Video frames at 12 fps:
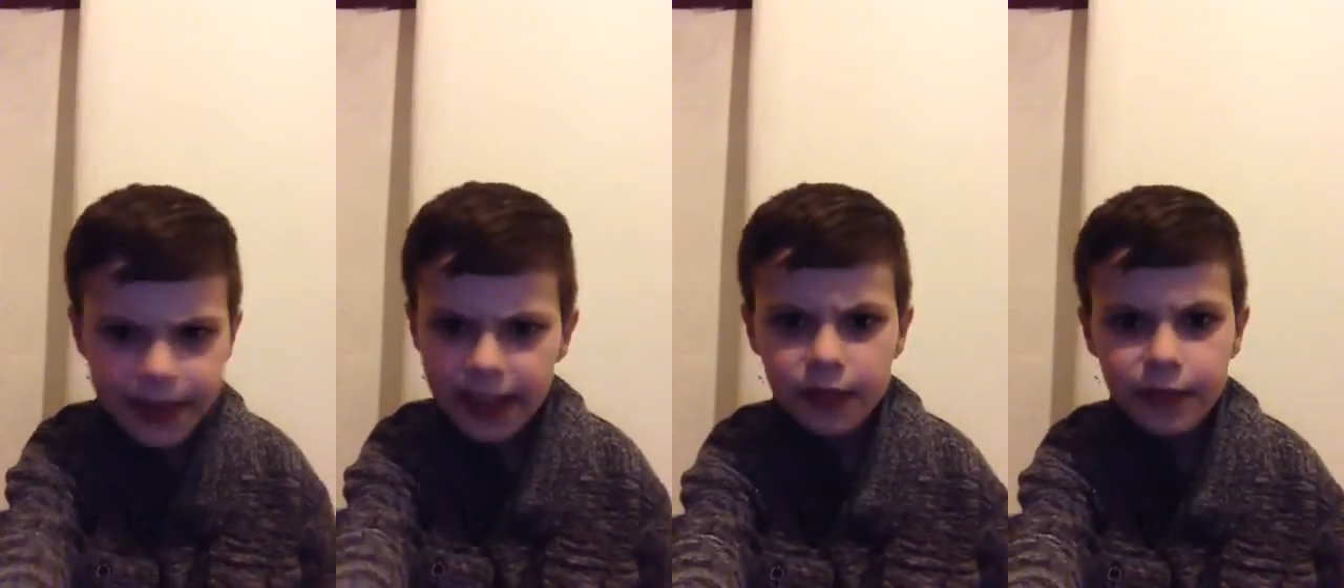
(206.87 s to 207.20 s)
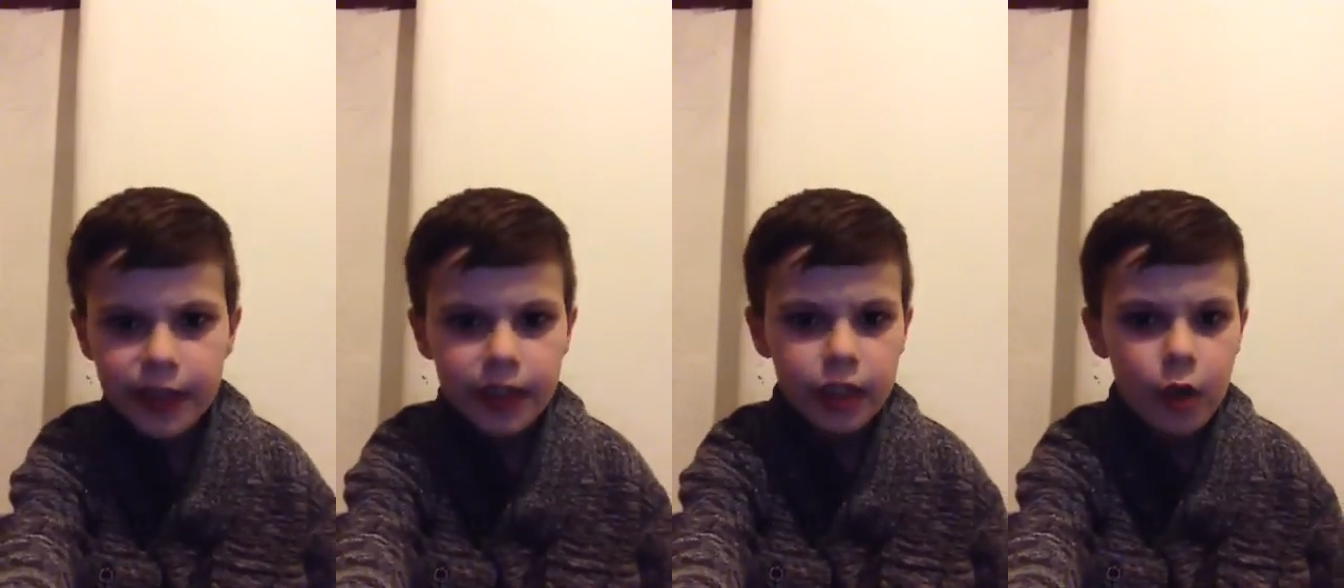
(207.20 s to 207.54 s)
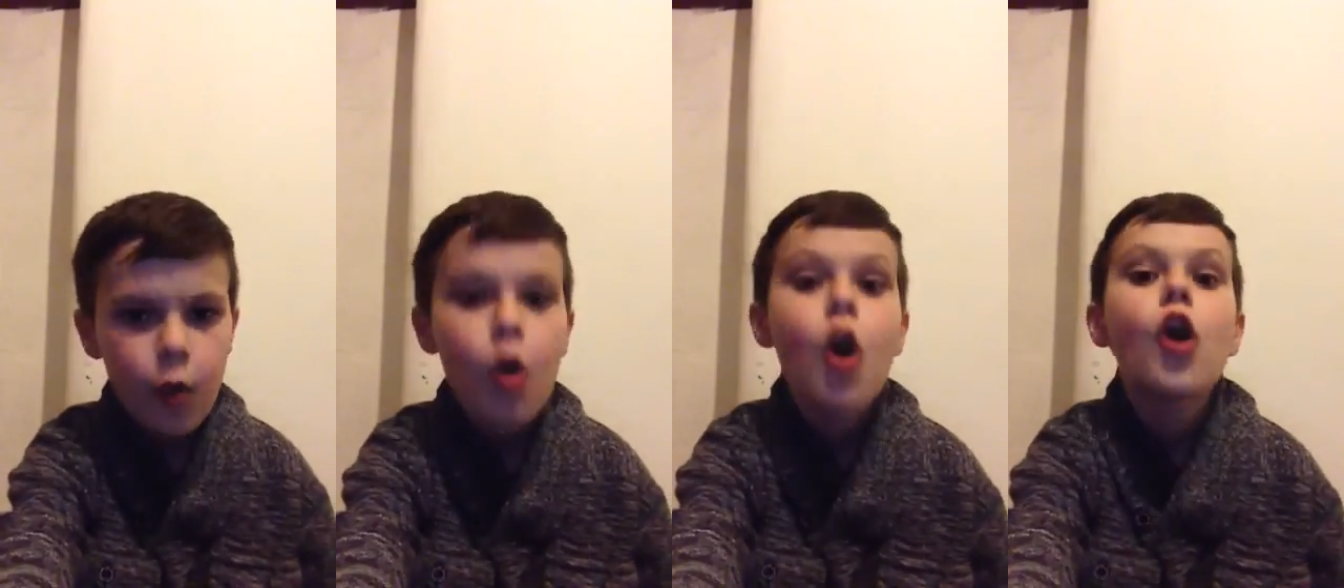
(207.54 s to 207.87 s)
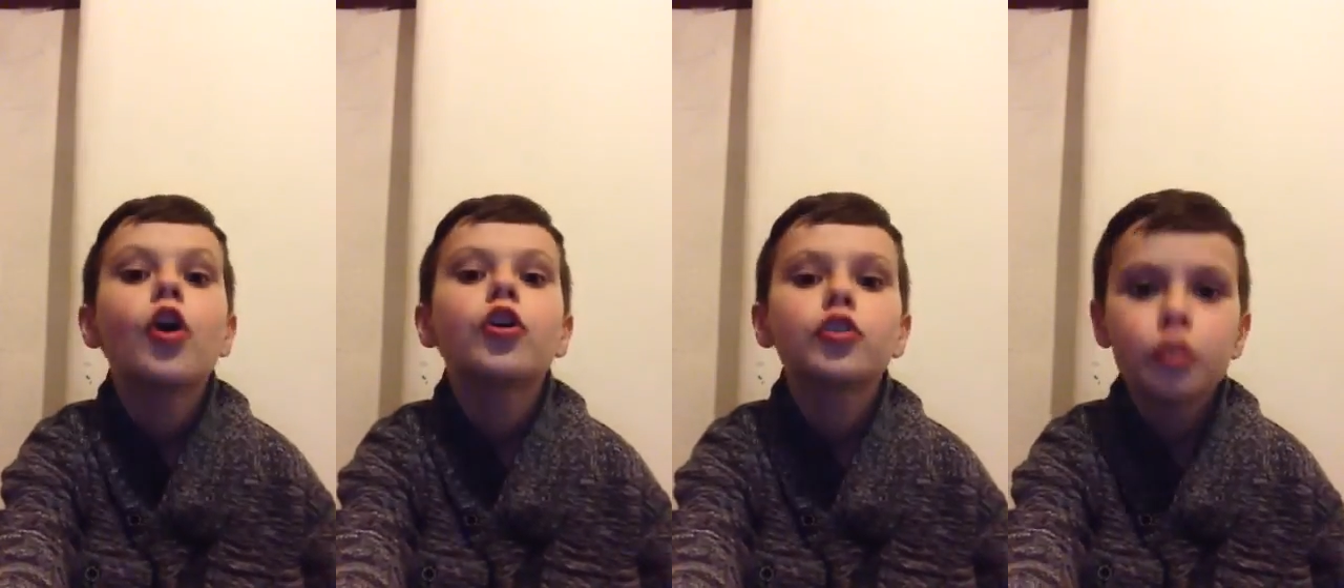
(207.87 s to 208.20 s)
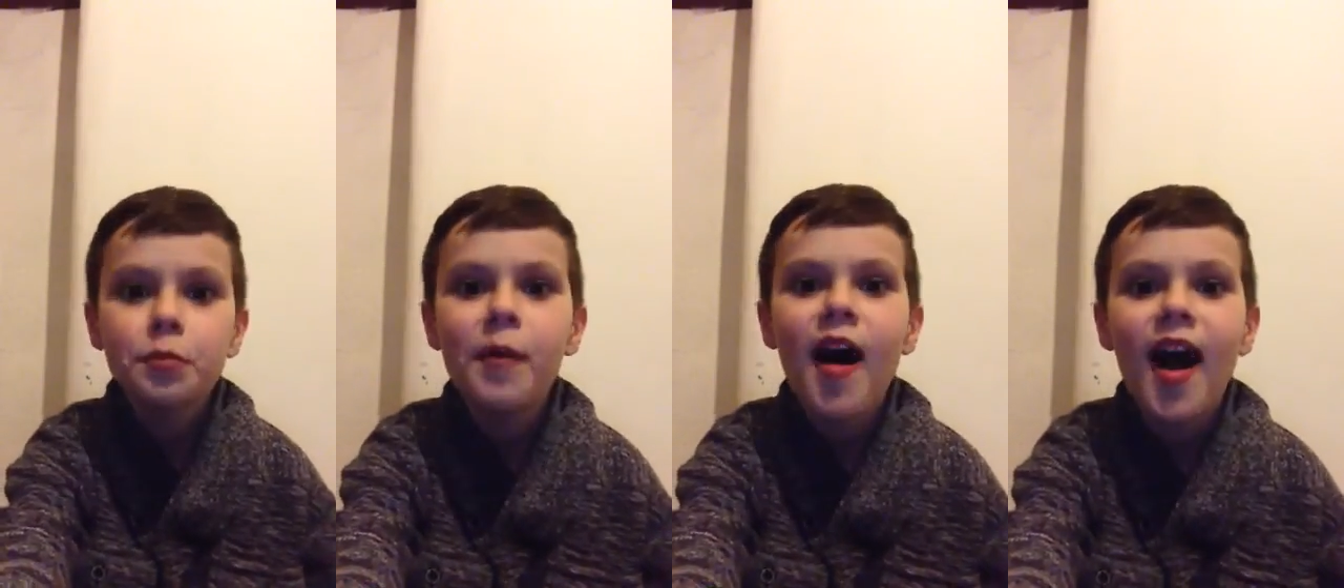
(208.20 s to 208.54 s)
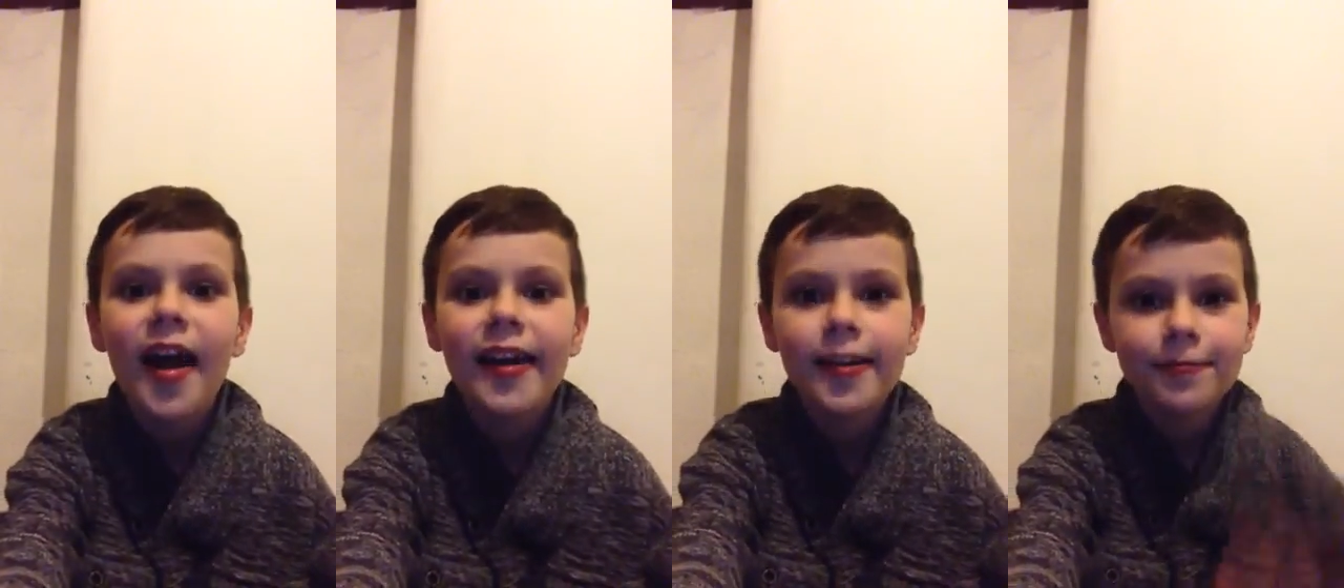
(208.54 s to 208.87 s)
the next video.
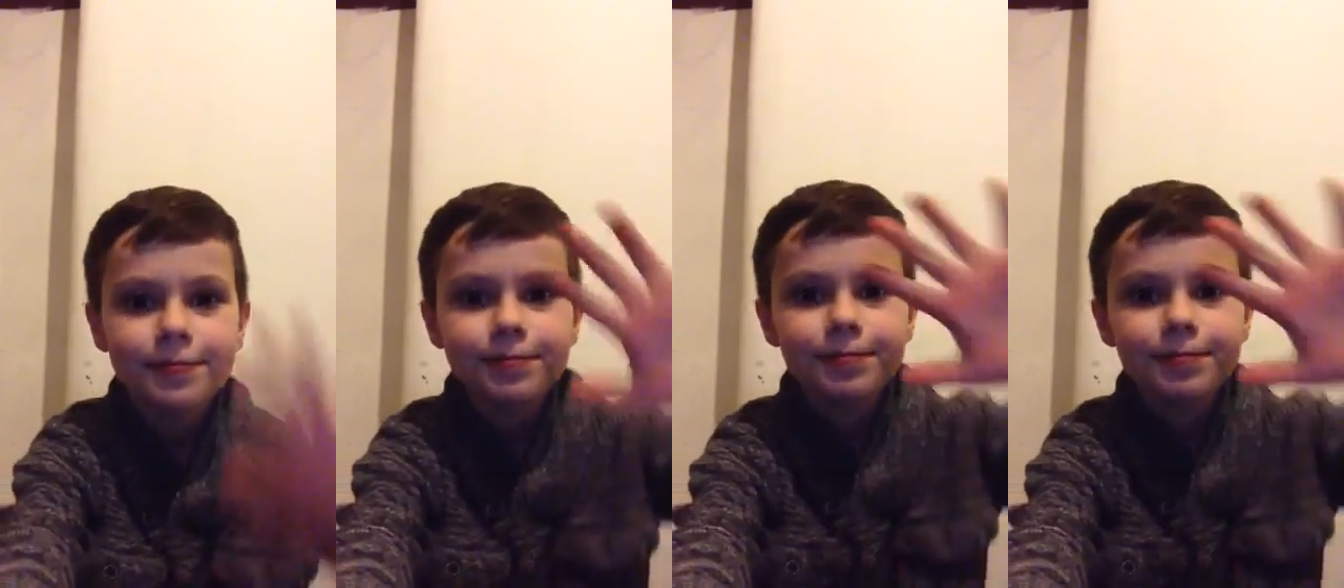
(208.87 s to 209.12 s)
Goodbye.